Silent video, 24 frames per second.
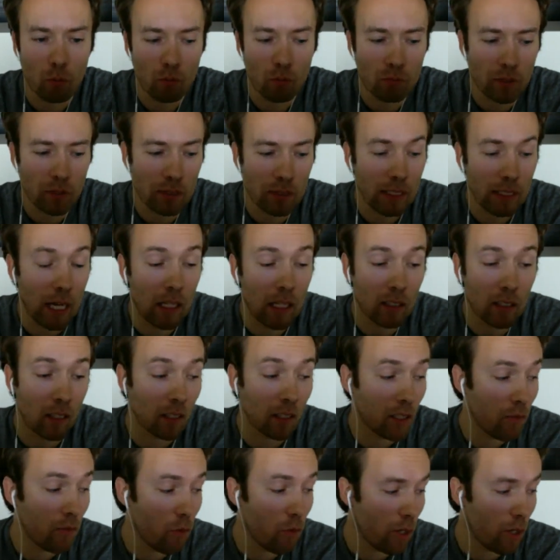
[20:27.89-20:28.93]
Like, I'll
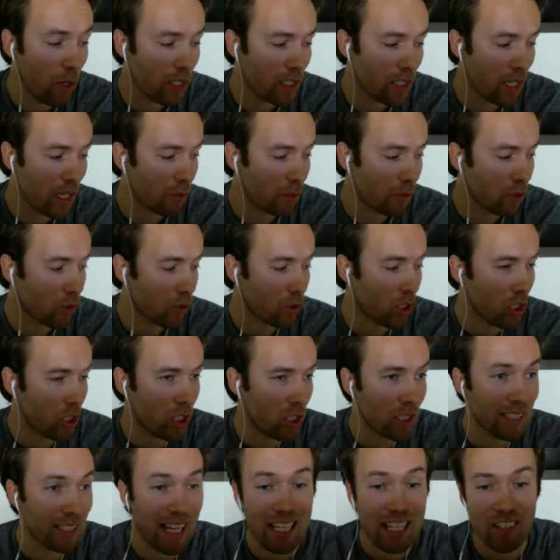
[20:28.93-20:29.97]
give you one example. So just
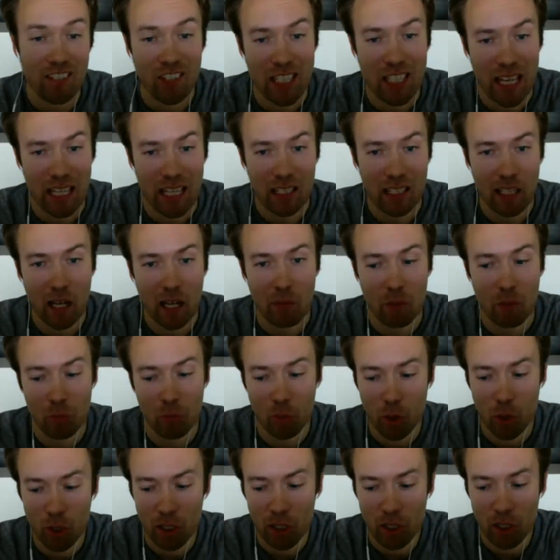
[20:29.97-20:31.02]
yesterday, I was
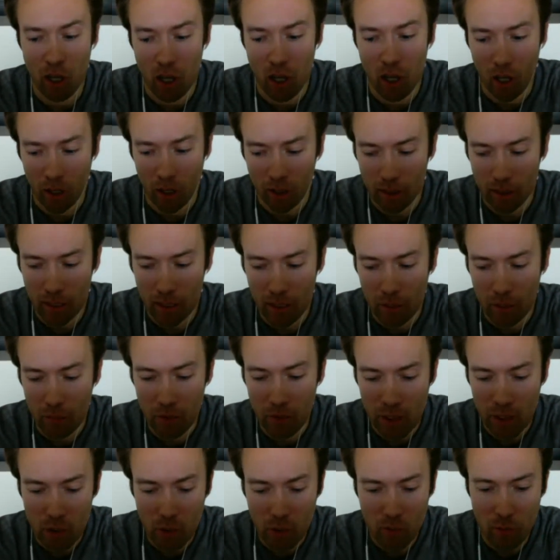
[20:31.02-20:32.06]
working on a
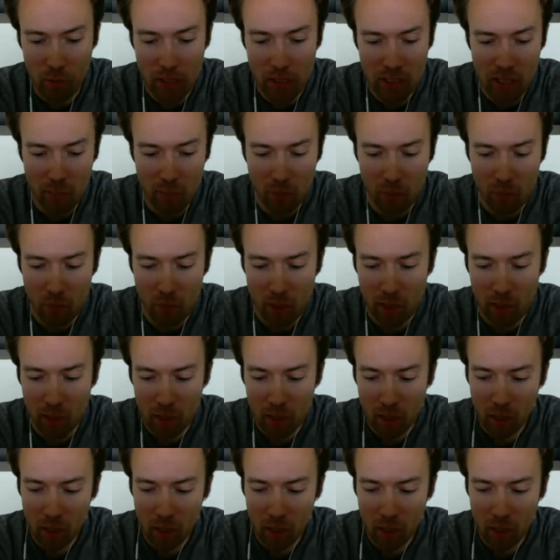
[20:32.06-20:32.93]
feature in Basecamp 3